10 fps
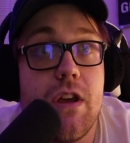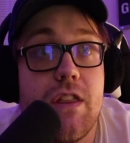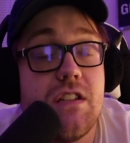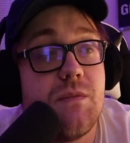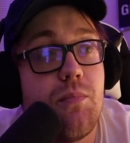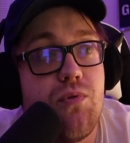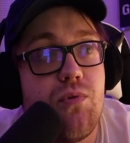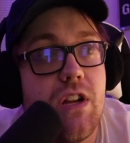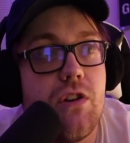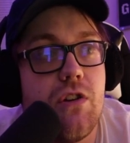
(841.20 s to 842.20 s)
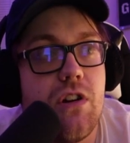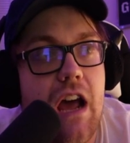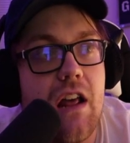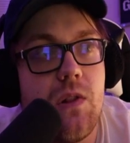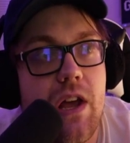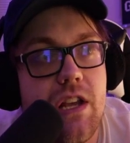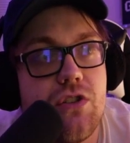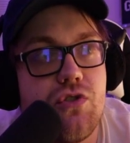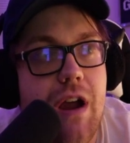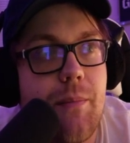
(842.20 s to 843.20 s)
that's pretty good. I like
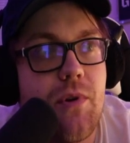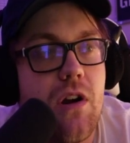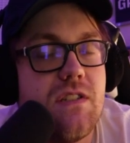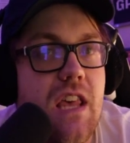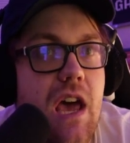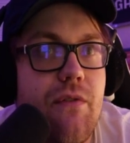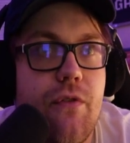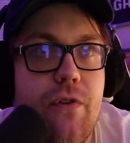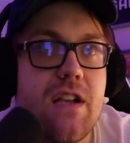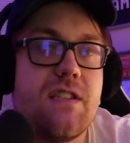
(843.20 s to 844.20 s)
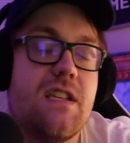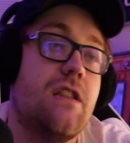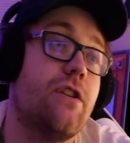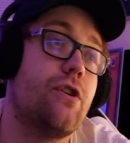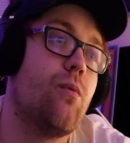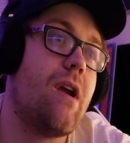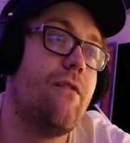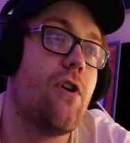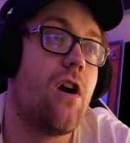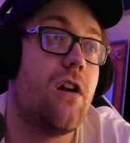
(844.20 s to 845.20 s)
trap cards that have effects in the
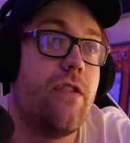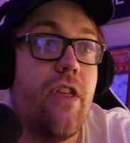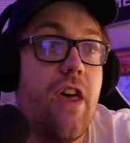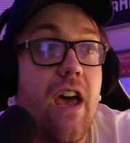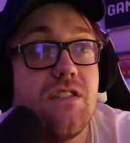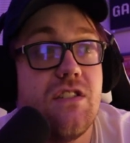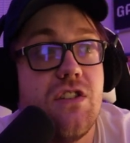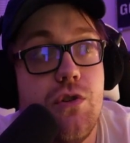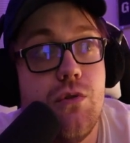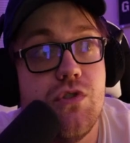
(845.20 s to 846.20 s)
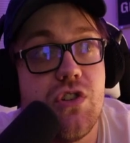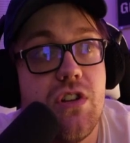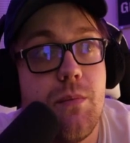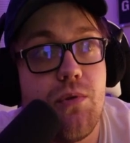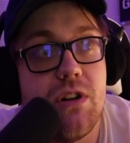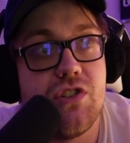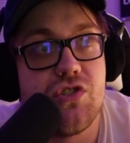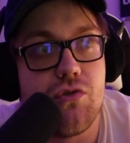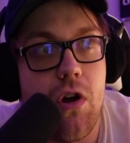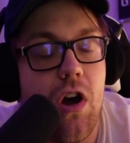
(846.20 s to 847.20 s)
graveyard. That's usually pretty
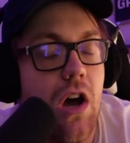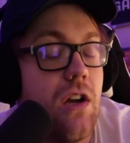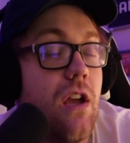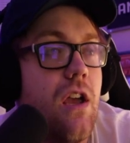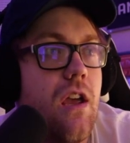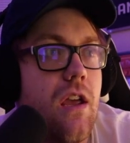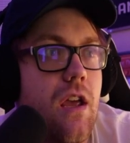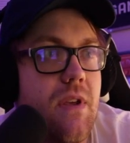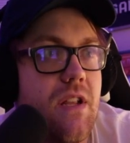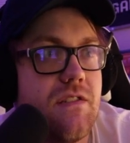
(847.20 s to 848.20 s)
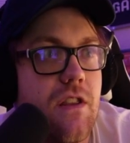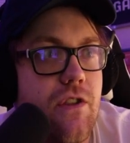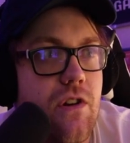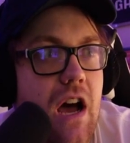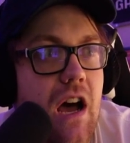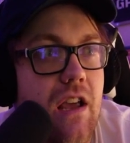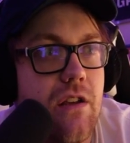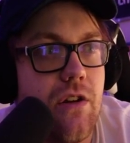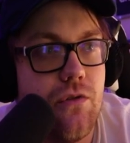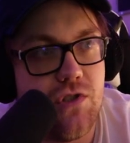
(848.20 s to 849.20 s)
strong. It means that they're not,
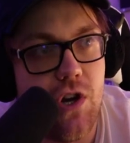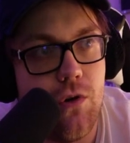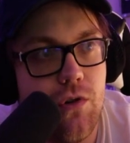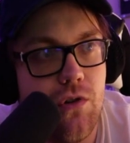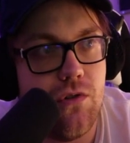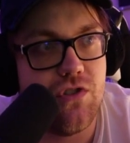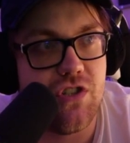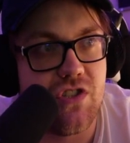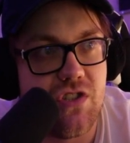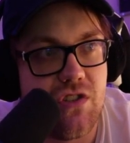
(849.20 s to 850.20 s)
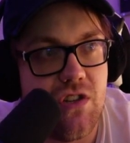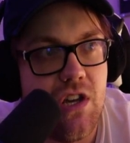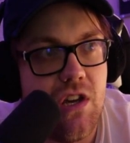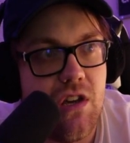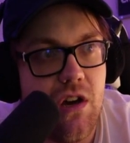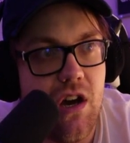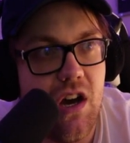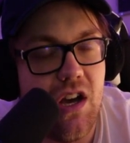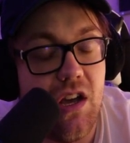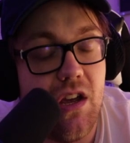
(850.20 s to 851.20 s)
total just
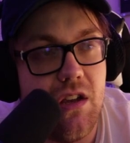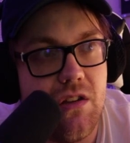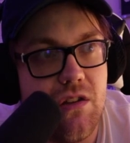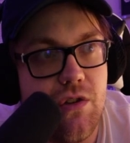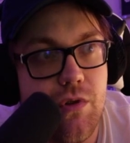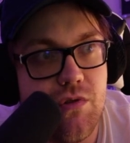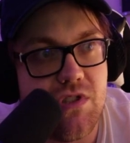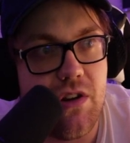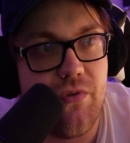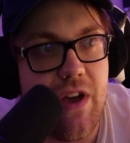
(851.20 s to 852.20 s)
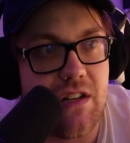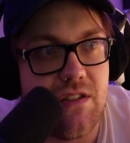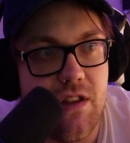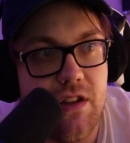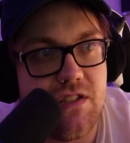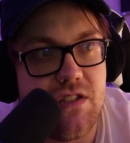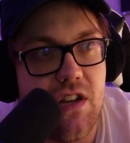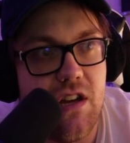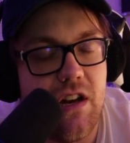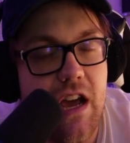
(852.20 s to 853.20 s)
you use their effect and then it's
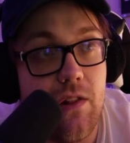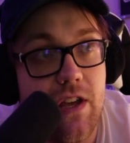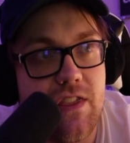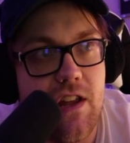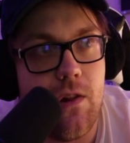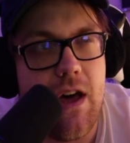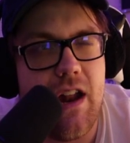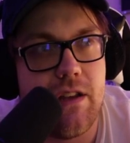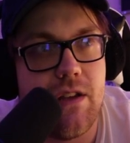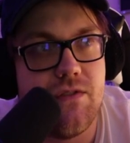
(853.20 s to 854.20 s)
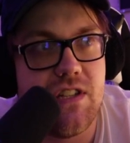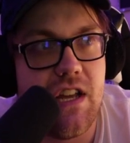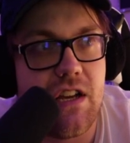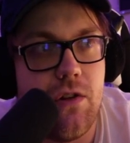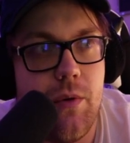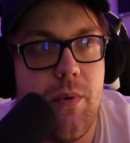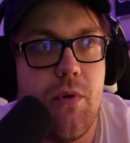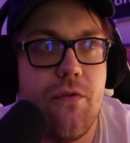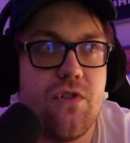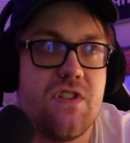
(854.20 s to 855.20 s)
done. I like that a lot. It gives the deck a little bit
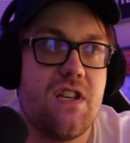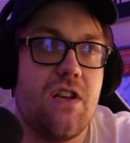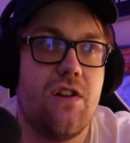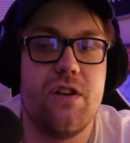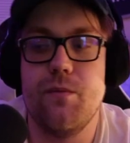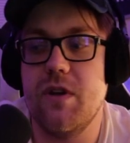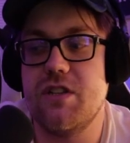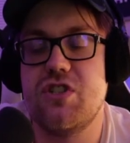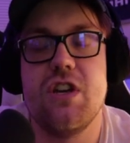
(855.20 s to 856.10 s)
more versatility, which